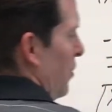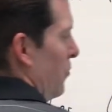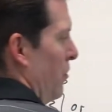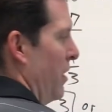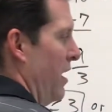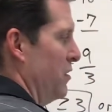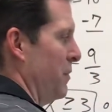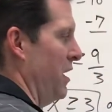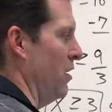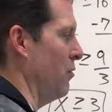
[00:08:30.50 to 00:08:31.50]
So that is my
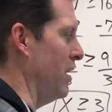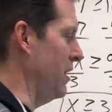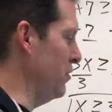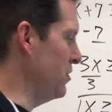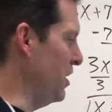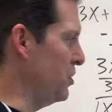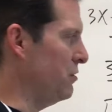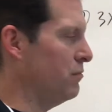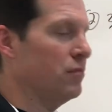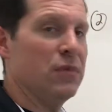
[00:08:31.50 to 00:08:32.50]
inequality notation.
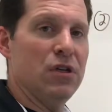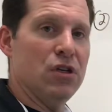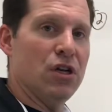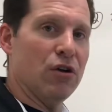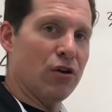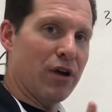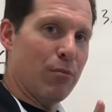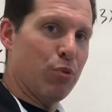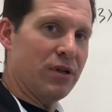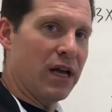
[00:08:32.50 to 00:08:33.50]
And I'm going to go ahead
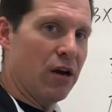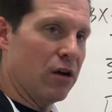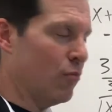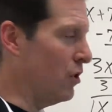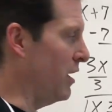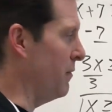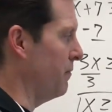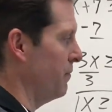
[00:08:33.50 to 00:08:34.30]
and put that on a number line.